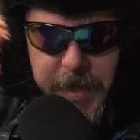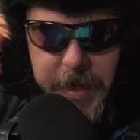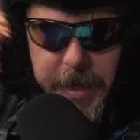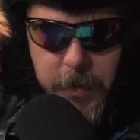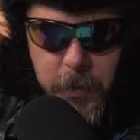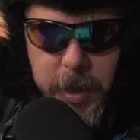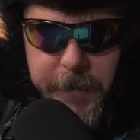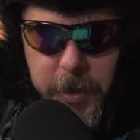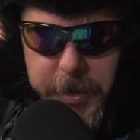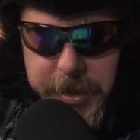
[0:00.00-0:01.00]
in one of
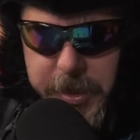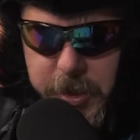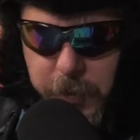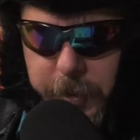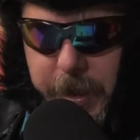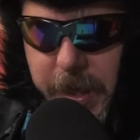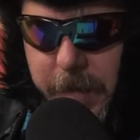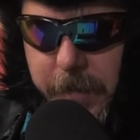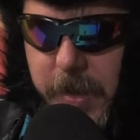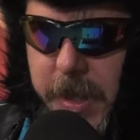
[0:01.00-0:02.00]
our
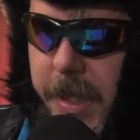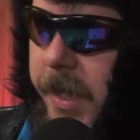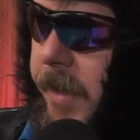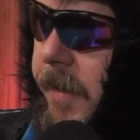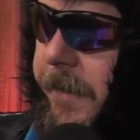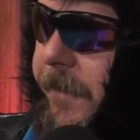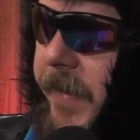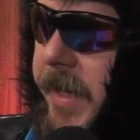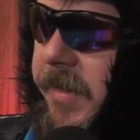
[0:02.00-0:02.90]
extreme fits